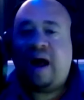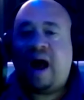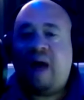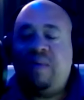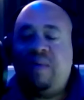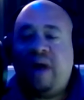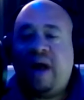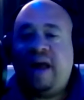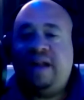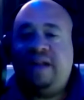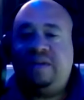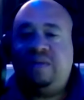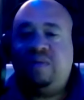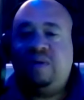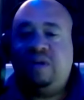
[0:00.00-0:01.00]
I would add
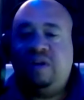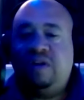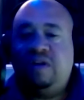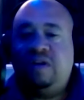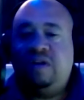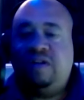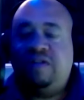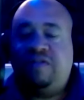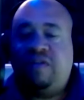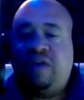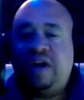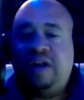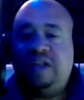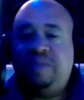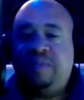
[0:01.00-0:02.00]
to what your
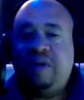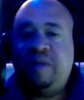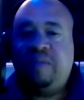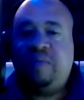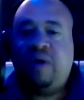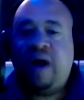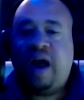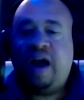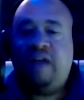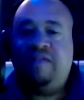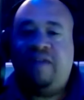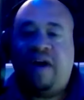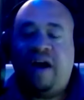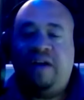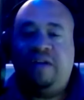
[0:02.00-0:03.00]
phrase. People add
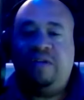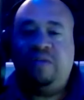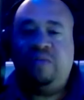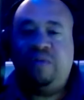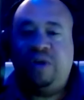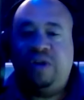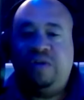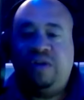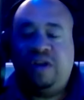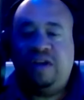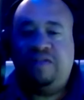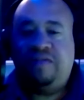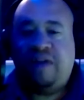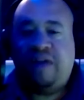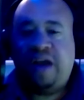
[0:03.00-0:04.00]
value when you
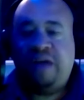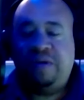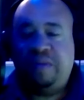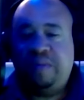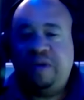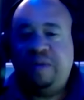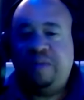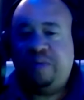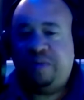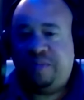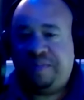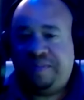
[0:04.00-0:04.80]
give value to people.